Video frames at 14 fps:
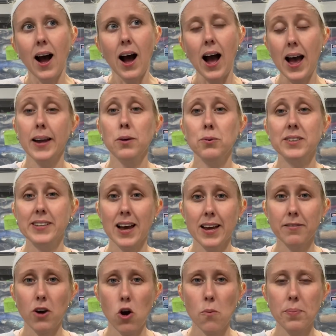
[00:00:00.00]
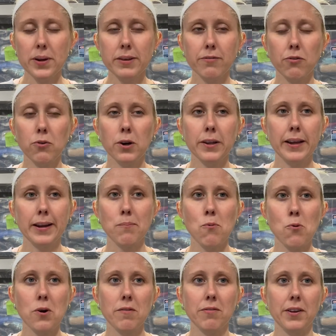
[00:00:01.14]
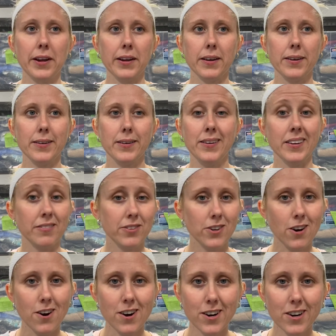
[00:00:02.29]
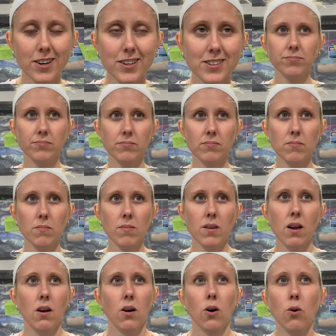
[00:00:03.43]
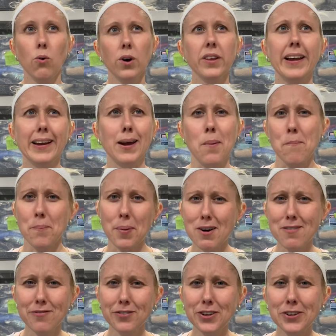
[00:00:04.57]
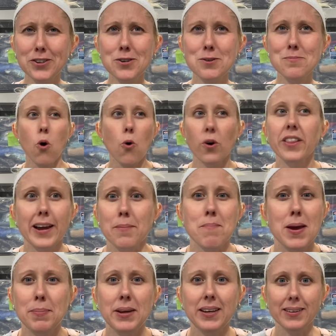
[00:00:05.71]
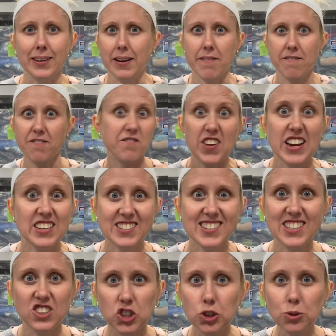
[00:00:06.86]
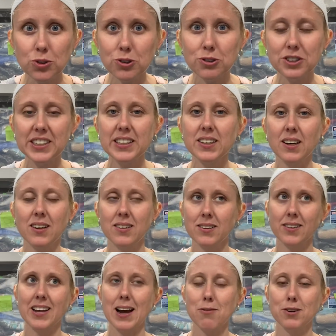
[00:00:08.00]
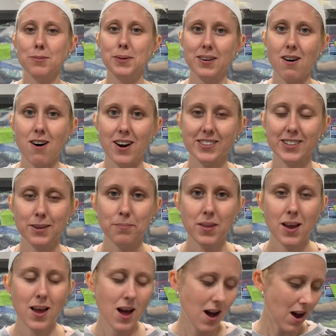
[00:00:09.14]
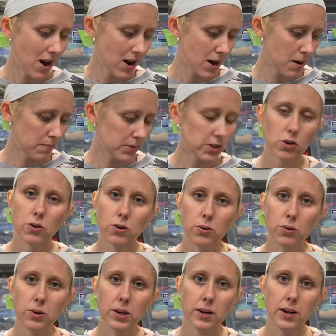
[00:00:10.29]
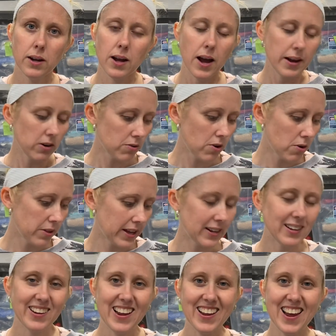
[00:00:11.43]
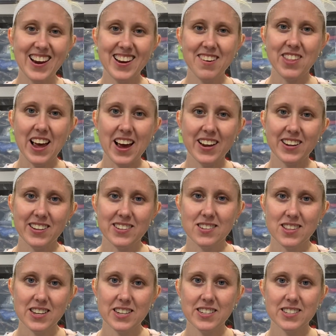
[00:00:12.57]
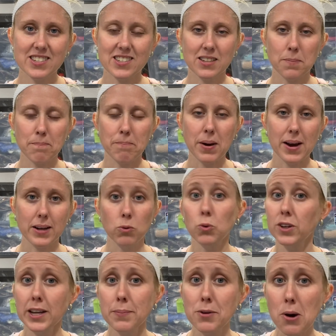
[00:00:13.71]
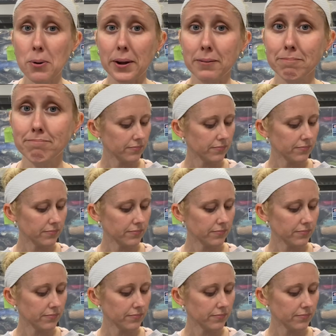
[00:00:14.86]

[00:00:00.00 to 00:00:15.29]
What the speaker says: I was kind of hoping for like more of like gift card or like perfume or like maybe like fancy jewelry. Ugh, that would have been awesome. So I don't know that any of that is this, but we'll keep going.